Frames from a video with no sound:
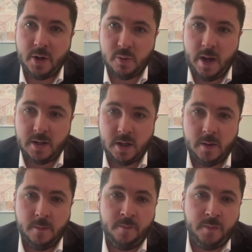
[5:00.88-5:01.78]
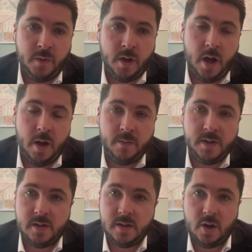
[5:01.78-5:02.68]
get much better.
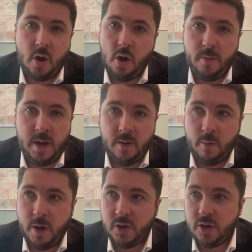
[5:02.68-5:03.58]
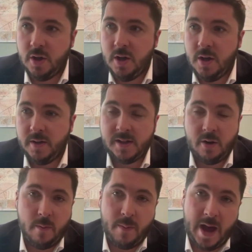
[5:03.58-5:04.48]
This is an economy in which the
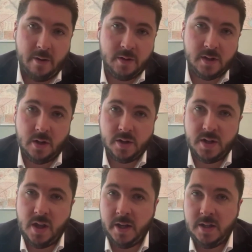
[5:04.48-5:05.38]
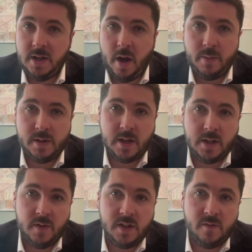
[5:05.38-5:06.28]
Syrian pound has lost
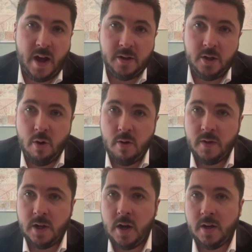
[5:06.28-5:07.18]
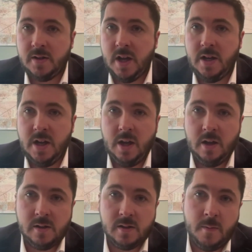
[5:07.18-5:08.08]
99% of its value over the last 10
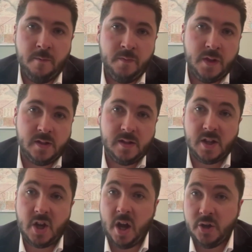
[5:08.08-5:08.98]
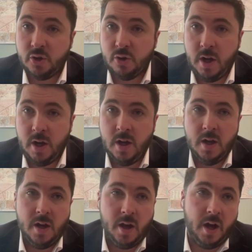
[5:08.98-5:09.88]
years. This is a
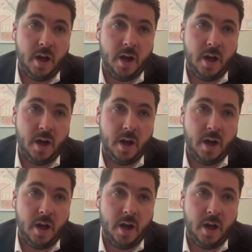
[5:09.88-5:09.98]
country